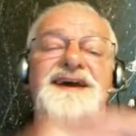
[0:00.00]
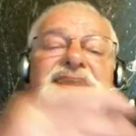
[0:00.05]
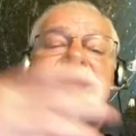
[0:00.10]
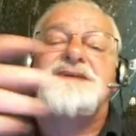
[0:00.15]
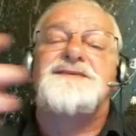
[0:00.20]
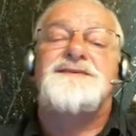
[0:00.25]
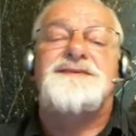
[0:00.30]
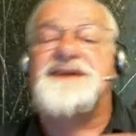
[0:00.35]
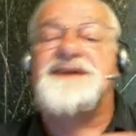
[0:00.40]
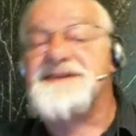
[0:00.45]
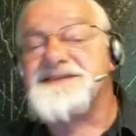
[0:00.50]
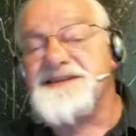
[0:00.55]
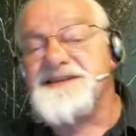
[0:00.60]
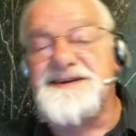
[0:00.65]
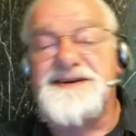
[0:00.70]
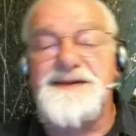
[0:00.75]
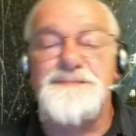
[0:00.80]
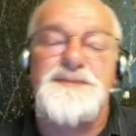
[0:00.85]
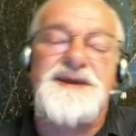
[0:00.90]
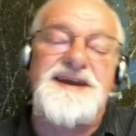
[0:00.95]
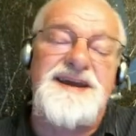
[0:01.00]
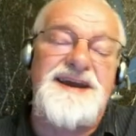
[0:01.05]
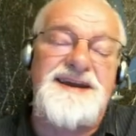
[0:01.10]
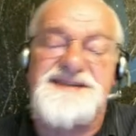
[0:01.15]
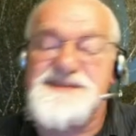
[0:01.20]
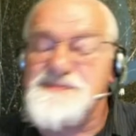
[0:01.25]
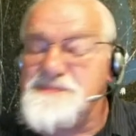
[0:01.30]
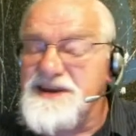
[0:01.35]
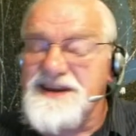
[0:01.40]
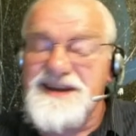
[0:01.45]
Introduction to
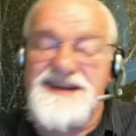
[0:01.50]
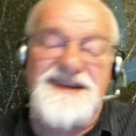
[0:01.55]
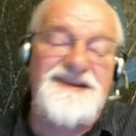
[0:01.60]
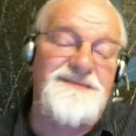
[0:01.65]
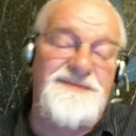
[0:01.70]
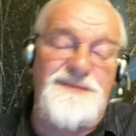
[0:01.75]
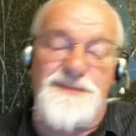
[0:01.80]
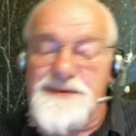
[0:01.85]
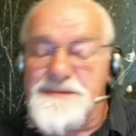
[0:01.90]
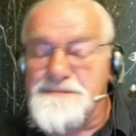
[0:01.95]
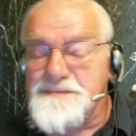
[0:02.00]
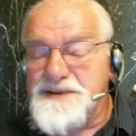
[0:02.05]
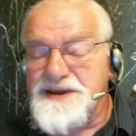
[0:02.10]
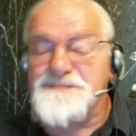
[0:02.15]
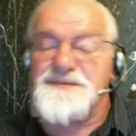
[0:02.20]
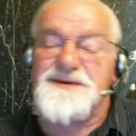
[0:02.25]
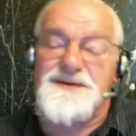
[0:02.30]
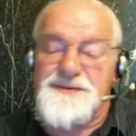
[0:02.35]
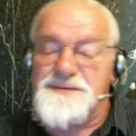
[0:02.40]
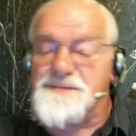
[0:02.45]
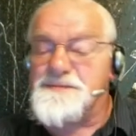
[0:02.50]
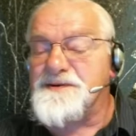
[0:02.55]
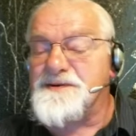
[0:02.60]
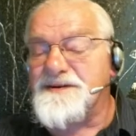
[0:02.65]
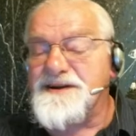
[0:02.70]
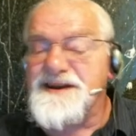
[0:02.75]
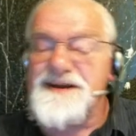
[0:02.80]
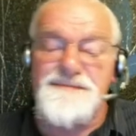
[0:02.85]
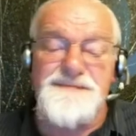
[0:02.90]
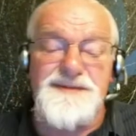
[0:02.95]
PHP for people who
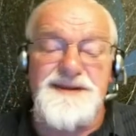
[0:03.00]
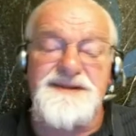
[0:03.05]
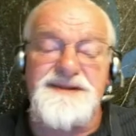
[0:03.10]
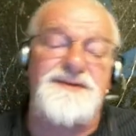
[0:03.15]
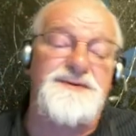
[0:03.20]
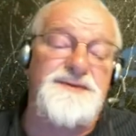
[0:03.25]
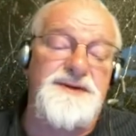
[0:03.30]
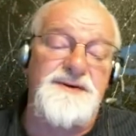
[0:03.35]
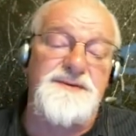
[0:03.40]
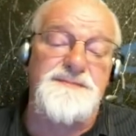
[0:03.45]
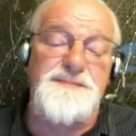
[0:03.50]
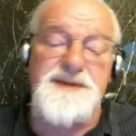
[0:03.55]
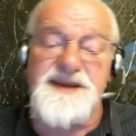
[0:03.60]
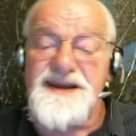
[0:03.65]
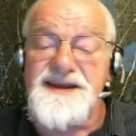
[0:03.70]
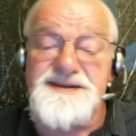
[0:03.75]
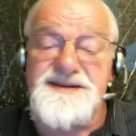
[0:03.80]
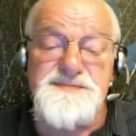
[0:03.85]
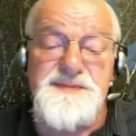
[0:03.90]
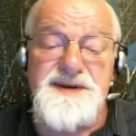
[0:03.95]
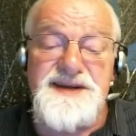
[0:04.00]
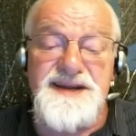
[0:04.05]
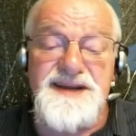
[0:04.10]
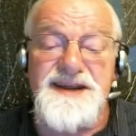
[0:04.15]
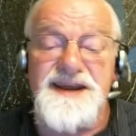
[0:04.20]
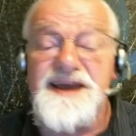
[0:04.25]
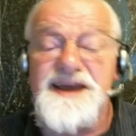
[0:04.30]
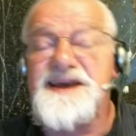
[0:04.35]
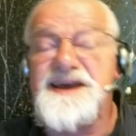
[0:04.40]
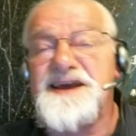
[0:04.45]
program but don't know
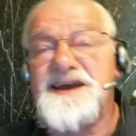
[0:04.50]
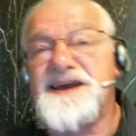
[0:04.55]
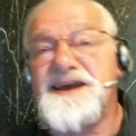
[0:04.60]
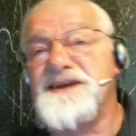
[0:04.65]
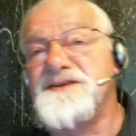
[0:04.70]
PHP.